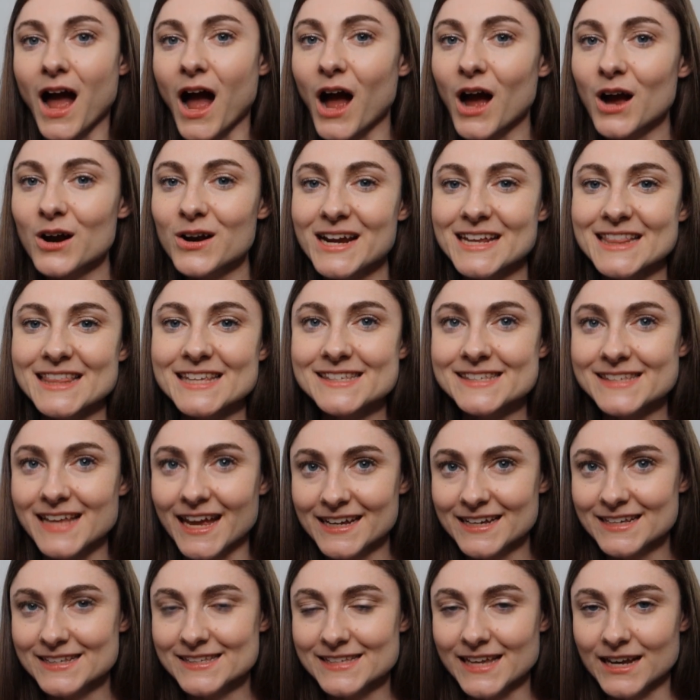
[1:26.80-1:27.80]
All right, the
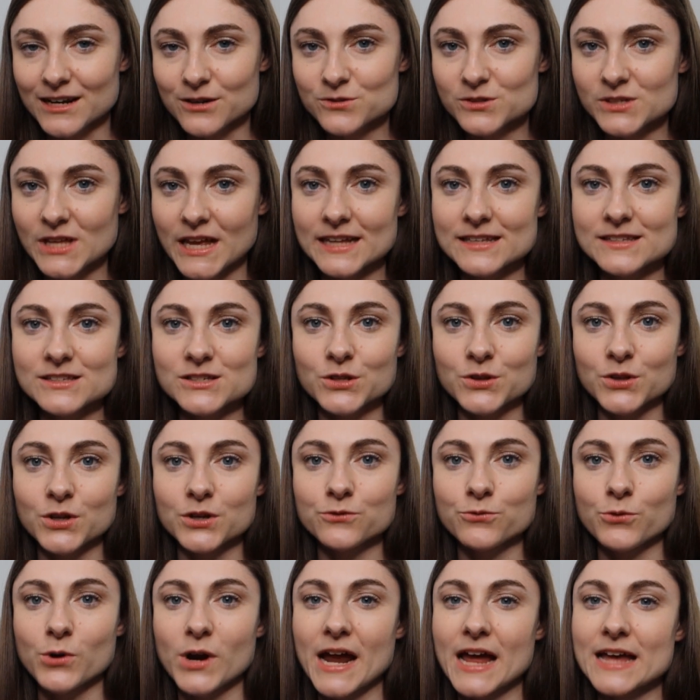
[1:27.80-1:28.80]
second set of signs to
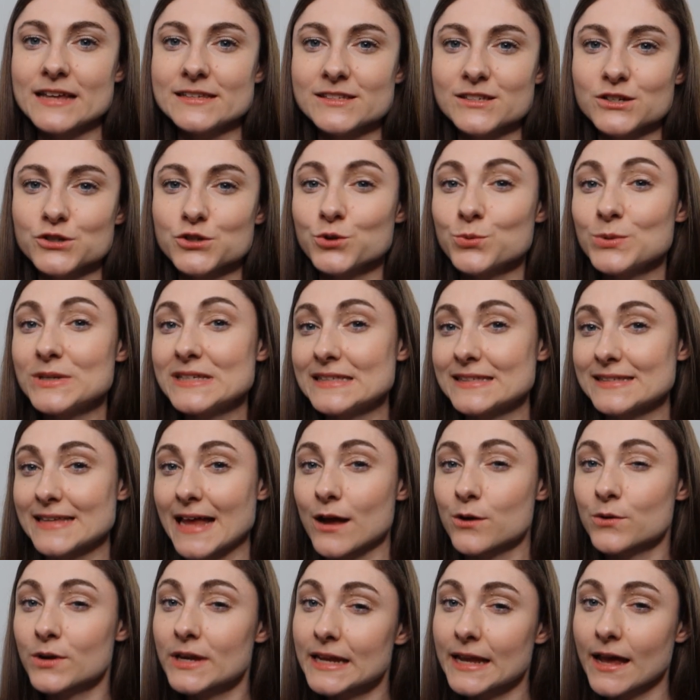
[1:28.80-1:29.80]
look for has to do with
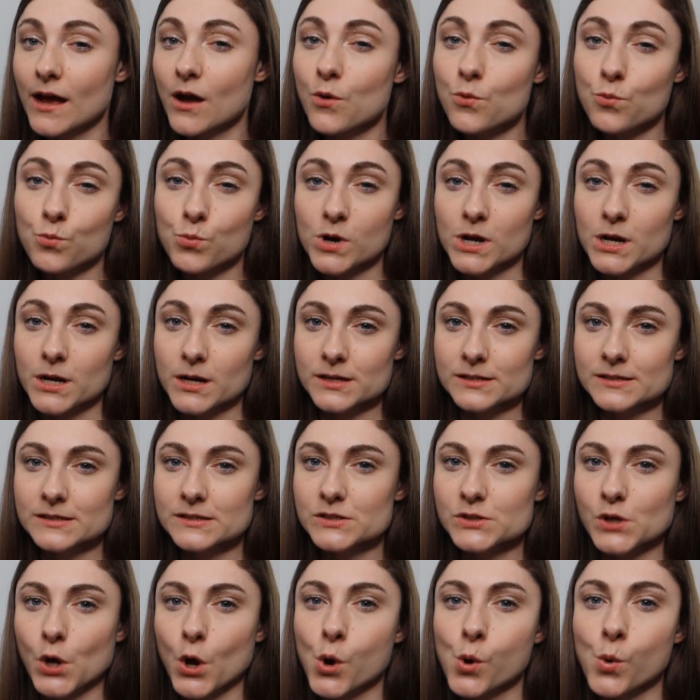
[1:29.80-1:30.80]
sounding out words.
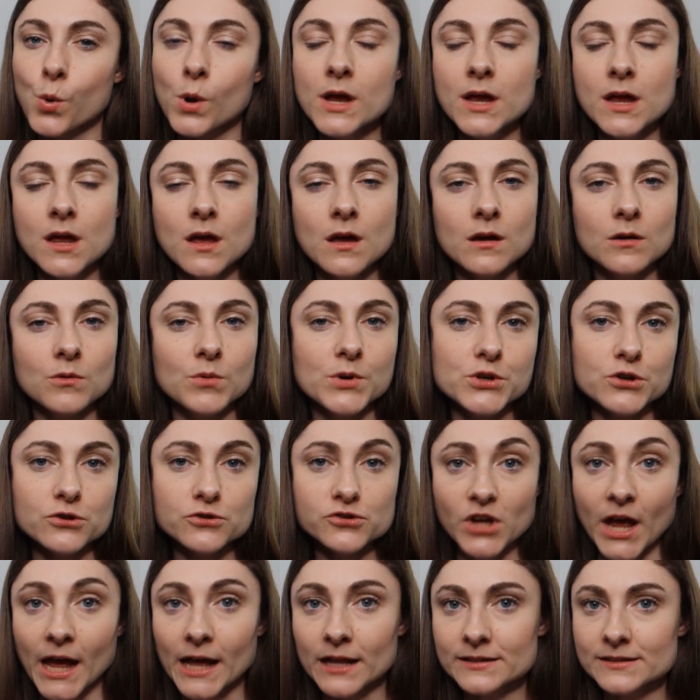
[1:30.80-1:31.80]
So when your
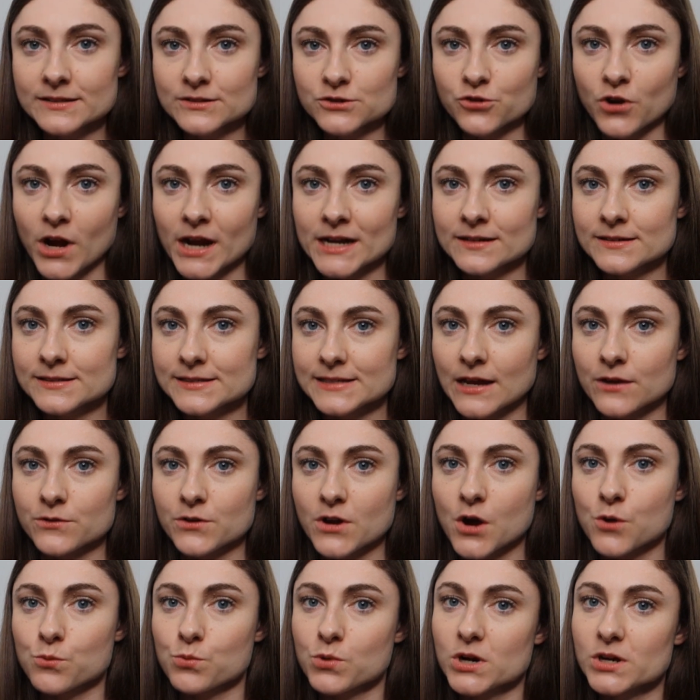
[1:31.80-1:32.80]
child is trying to sound
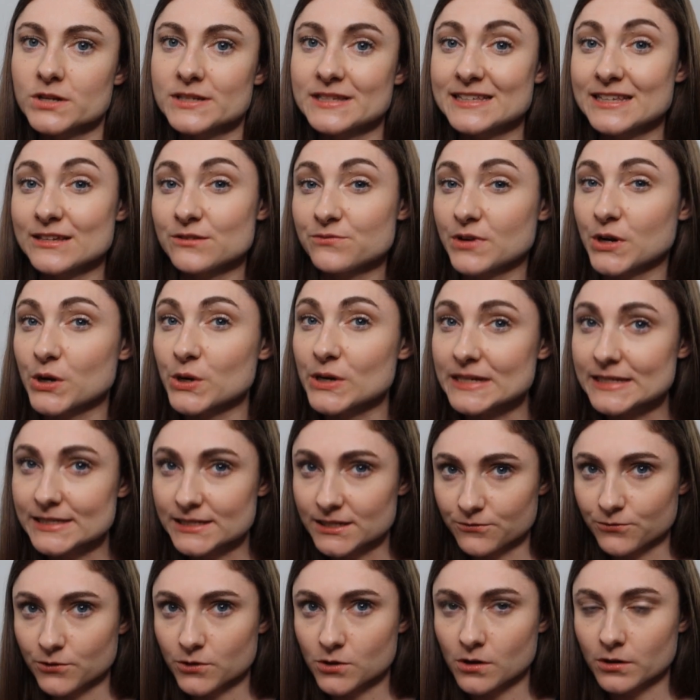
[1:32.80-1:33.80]
out words, is it very
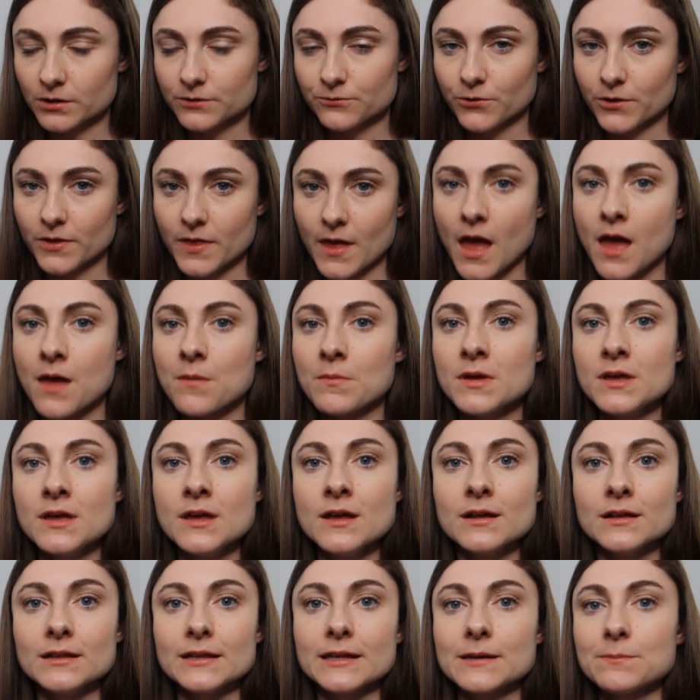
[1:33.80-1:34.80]
difficult for them?
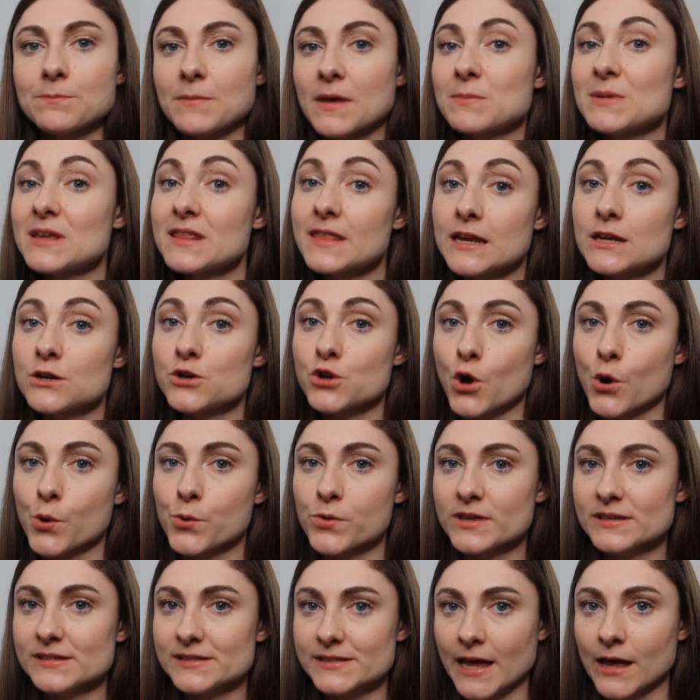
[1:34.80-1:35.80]
Like maybe they know
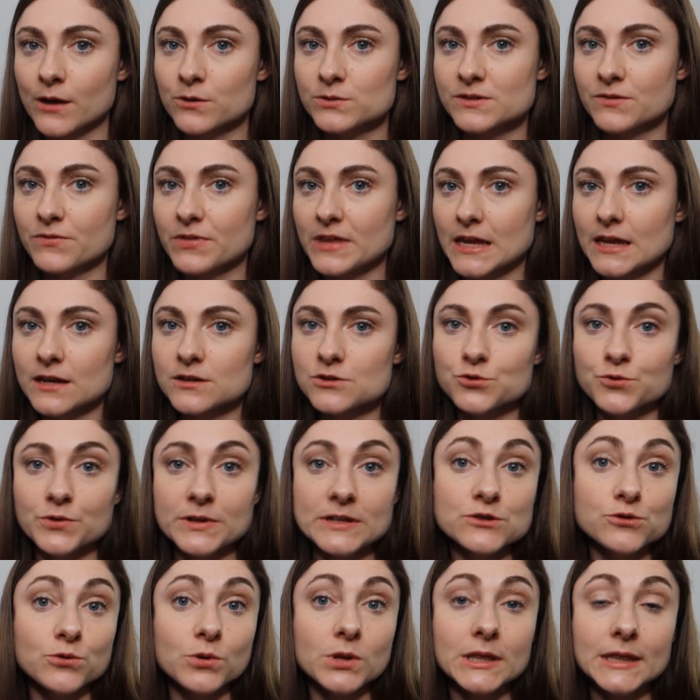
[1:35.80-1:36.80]
the sounds of the
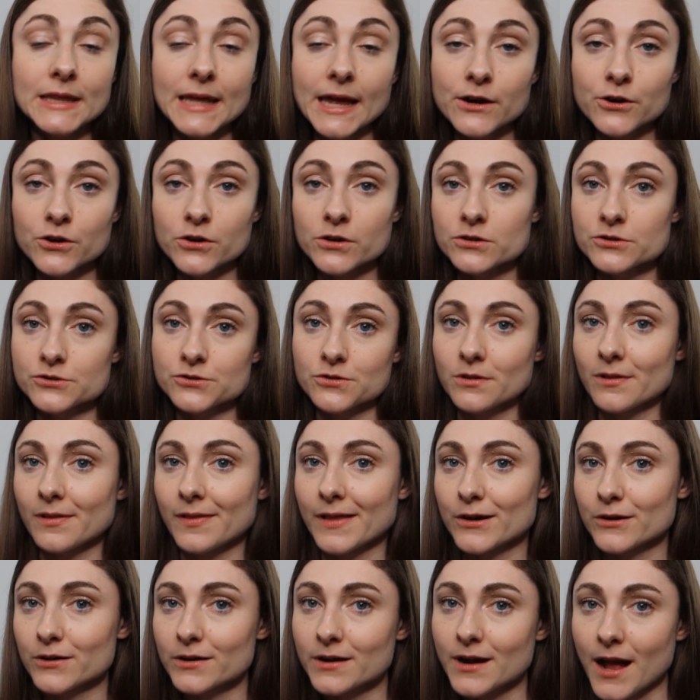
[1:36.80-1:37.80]
individual letters or the
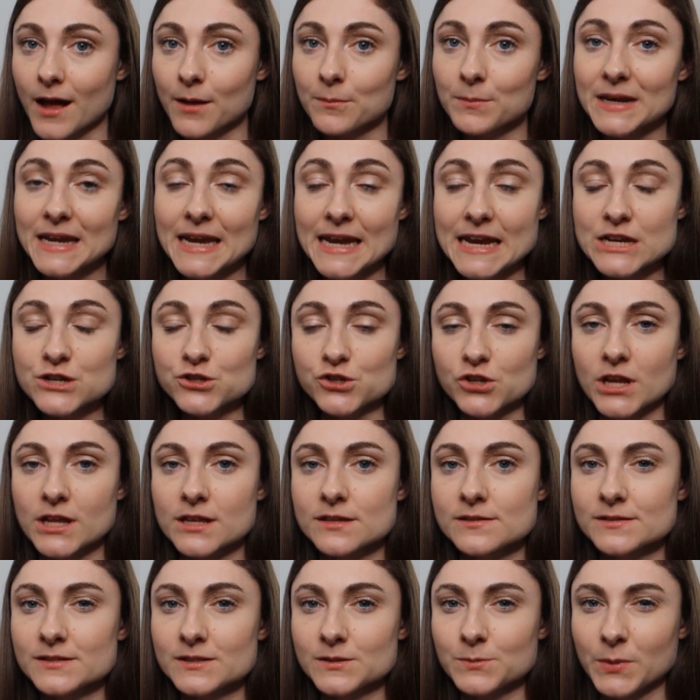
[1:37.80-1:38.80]
letter
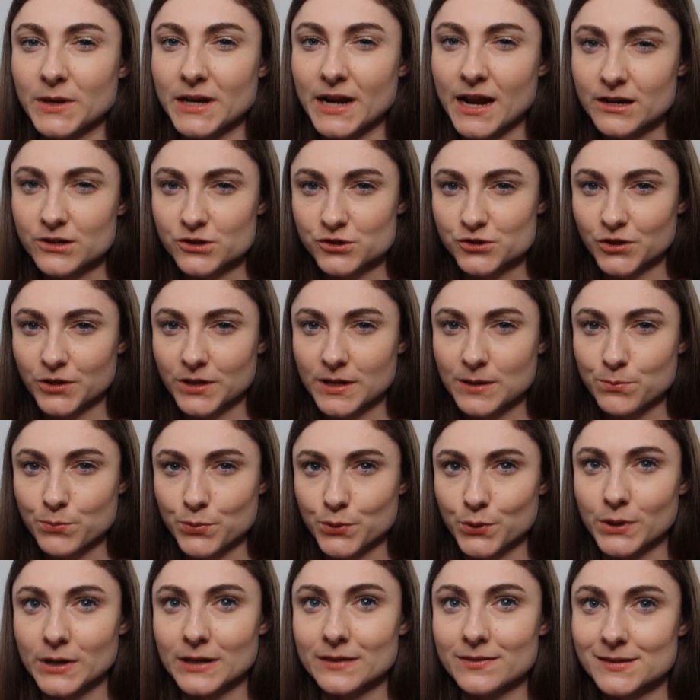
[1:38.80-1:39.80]
combinations, but actually
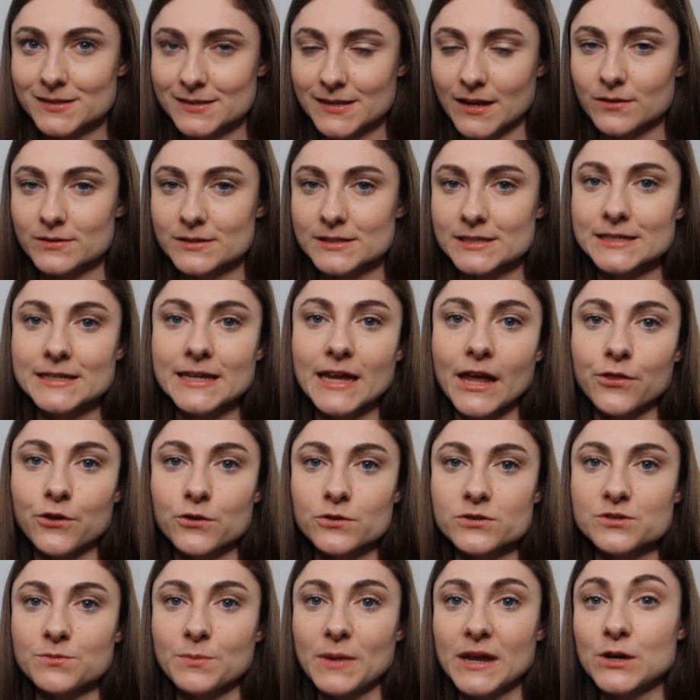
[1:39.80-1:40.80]
putting the sounds together
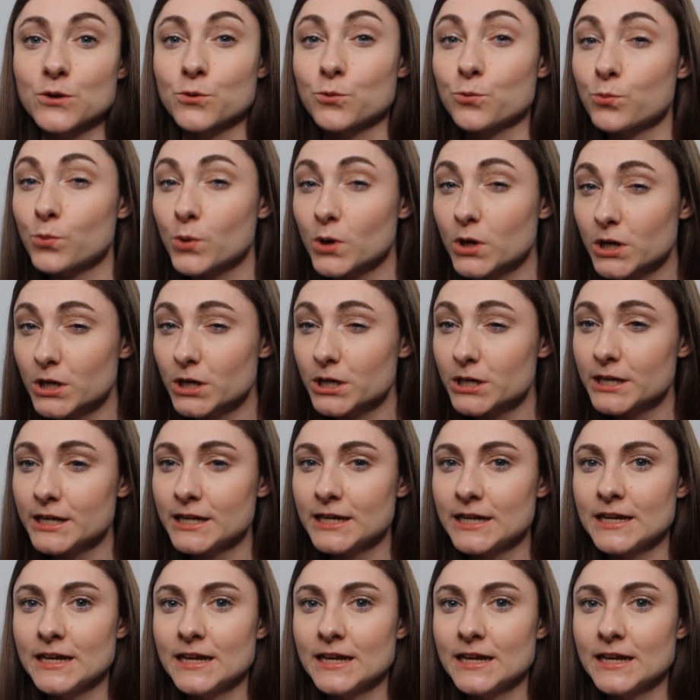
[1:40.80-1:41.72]
to make a word,